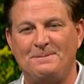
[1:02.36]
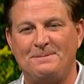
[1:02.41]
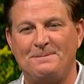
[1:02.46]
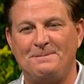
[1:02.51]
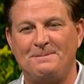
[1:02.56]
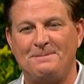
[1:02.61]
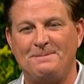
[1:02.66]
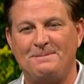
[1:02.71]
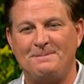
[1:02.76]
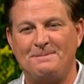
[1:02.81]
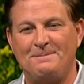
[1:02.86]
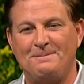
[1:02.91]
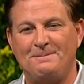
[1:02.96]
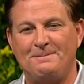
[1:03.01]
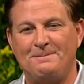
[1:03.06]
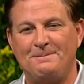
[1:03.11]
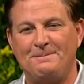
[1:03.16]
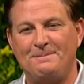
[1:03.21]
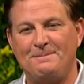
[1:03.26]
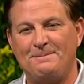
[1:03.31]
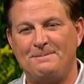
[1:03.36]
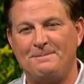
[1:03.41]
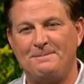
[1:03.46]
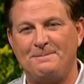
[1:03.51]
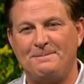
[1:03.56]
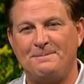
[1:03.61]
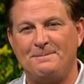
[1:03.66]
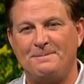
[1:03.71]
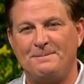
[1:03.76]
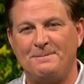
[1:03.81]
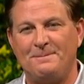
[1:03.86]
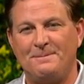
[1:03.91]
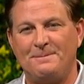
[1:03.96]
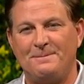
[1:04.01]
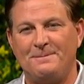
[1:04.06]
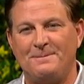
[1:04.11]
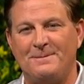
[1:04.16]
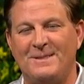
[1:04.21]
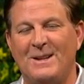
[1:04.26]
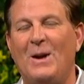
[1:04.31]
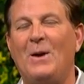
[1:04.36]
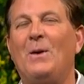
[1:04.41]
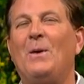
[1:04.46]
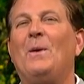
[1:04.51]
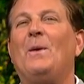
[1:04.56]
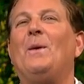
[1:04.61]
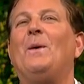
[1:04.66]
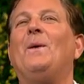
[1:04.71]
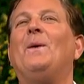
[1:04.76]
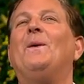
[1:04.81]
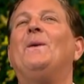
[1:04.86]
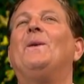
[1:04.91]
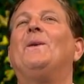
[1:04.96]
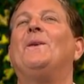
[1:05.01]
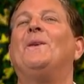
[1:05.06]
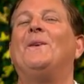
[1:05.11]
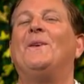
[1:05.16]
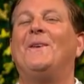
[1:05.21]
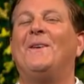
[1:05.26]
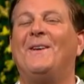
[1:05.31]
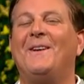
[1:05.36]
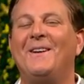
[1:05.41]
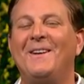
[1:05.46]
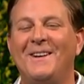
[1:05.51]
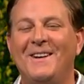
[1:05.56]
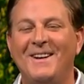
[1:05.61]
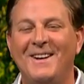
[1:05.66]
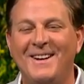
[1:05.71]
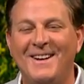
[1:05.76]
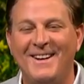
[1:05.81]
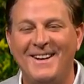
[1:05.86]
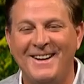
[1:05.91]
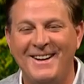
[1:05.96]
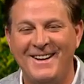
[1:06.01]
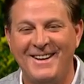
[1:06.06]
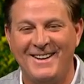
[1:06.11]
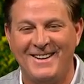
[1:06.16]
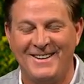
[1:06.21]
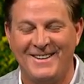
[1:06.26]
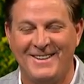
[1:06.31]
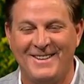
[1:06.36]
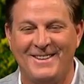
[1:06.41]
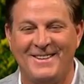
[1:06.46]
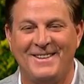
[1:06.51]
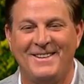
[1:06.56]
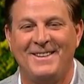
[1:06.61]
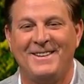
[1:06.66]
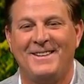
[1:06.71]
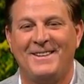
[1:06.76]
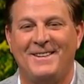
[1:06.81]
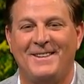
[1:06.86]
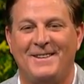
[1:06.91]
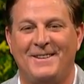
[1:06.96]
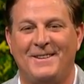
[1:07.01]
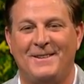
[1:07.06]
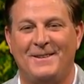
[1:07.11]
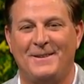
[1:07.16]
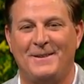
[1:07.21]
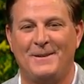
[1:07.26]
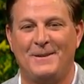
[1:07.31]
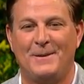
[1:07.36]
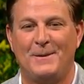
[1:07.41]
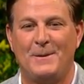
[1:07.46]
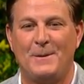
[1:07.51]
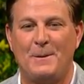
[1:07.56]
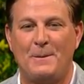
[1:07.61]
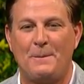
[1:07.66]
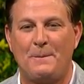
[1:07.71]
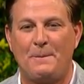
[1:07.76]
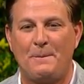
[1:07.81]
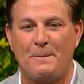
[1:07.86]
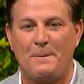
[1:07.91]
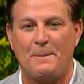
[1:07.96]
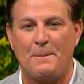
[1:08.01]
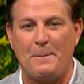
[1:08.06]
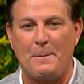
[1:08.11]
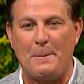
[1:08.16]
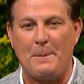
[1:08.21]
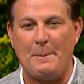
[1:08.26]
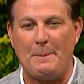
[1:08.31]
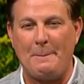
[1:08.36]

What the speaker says: [no speech]